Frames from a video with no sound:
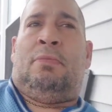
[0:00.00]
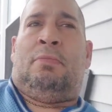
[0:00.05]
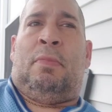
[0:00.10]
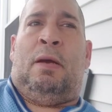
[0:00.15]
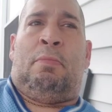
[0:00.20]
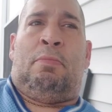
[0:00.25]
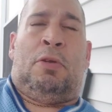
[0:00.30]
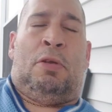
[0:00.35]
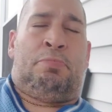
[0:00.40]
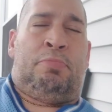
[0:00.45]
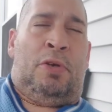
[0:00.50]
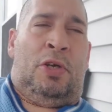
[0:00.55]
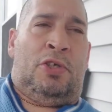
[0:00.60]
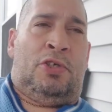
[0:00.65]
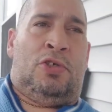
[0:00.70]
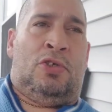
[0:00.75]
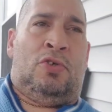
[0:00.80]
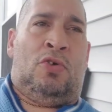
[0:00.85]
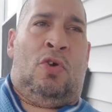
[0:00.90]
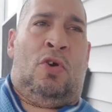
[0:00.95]
My blood
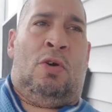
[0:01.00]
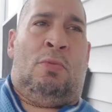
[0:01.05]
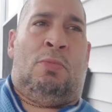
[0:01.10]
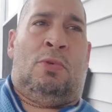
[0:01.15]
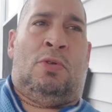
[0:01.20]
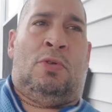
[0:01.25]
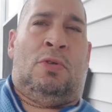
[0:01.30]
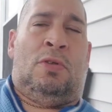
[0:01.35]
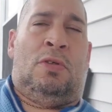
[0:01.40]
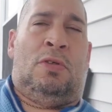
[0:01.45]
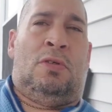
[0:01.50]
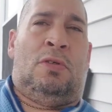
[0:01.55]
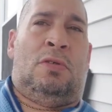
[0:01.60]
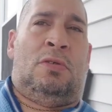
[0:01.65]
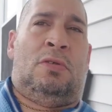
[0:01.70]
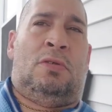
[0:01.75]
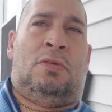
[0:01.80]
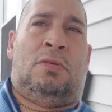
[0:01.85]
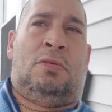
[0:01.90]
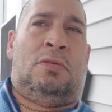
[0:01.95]
pressure's normal.
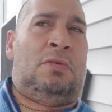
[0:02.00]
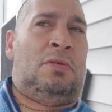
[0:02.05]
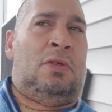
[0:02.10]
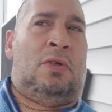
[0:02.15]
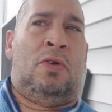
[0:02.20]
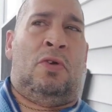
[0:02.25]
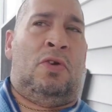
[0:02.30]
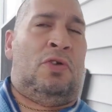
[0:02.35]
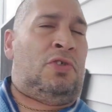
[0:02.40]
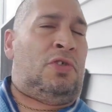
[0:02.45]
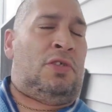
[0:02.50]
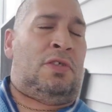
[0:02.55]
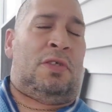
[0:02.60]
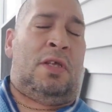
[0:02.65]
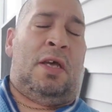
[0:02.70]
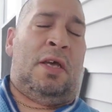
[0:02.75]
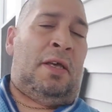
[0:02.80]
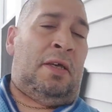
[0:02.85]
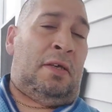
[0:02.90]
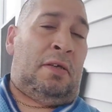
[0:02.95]
The nurse is
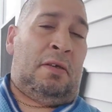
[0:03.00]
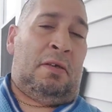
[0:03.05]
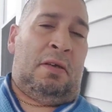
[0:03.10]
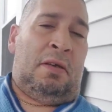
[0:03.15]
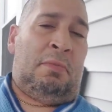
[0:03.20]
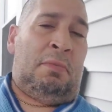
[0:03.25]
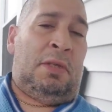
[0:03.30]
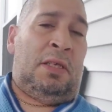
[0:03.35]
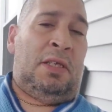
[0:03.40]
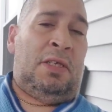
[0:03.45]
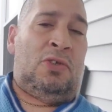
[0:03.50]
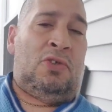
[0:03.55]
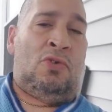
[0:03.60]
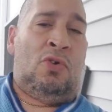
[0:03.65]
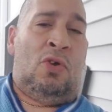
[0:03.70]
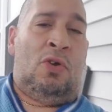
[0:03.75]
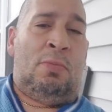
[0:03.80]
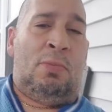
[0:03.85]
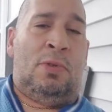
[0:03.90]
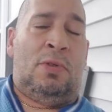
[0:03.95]
like, I mean, he's
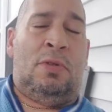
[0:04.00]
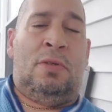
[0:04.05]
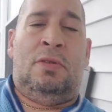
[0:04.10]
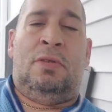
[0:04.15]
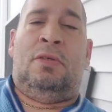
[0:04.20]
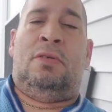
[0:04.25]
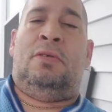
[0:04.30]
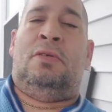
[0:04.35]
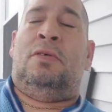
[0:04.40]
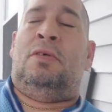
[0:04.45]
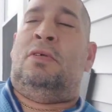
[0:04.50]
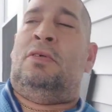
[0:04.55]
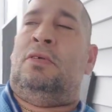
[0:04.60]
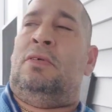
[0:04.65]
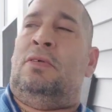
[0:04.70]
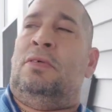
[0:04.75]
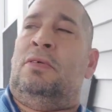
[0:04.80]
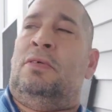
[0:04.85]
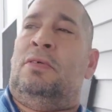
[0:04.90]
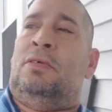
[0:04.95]
normal.
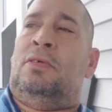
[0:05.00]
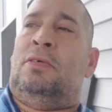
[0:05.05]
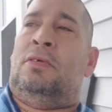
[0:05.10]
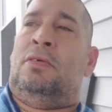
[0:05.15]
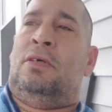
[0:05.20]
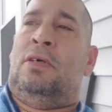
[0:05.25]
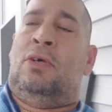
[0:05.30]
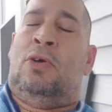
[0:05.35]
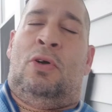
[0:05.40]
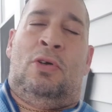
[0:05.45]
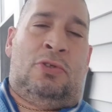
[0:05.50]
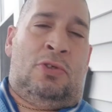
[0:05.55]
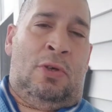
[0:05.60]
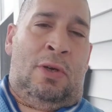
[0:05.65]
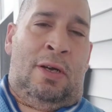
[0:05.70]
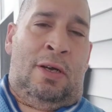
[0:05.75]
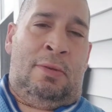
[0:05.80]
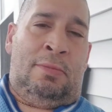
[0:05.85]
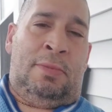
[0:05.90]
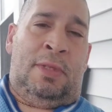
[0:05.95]
It
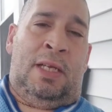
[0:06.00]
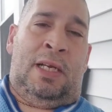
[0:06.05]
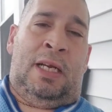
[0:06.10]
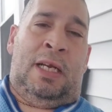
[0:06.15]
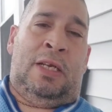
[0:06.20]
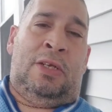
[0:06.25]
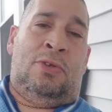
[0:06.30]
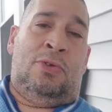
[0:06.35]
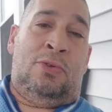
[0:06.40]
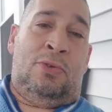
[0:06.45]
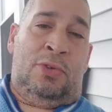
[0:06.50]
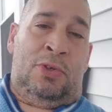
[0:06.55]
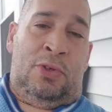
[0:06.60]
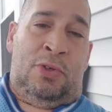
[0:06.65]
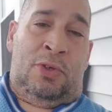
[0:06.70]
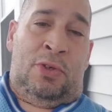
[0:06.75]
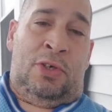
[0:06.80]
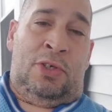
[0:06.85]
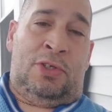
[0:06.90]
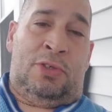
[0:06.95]
also helped that I knew the
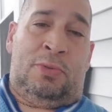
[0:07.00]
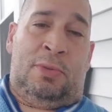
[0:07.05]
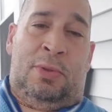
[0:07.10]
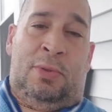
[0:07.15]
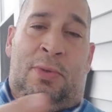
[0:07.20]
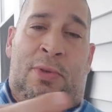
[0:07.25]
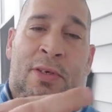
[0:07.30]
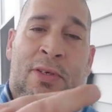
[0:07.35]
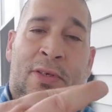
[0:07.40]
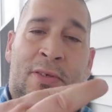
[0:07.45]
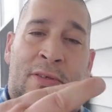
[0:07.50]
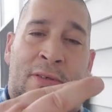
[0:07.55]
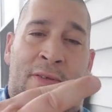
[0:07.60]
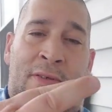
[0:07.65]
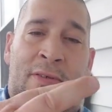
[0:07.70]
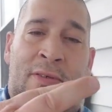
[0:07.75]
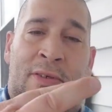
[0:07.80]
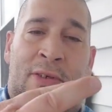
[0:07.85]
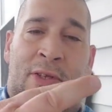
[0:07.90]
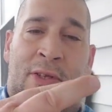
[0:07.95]
nurse. We were
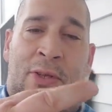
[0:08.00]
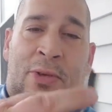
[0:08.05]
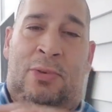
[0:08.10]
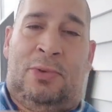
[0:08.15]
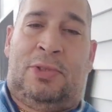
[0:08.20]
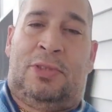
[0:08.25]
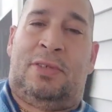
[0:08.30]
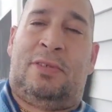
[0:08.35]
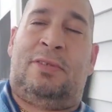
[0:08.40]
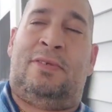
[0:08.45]
close.